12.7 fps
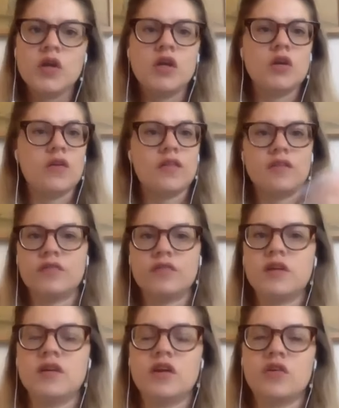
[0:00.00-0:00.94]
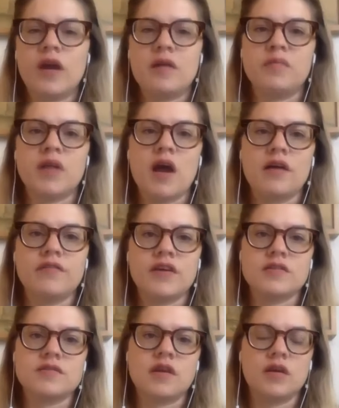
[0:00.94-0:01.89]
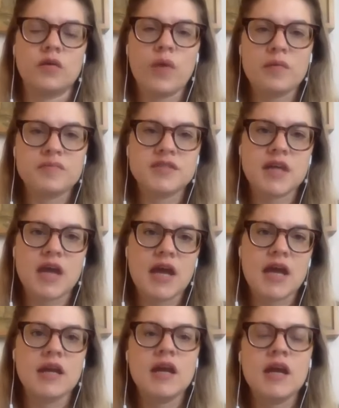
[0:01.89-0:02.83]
you know, they've written a great blog for us on our website,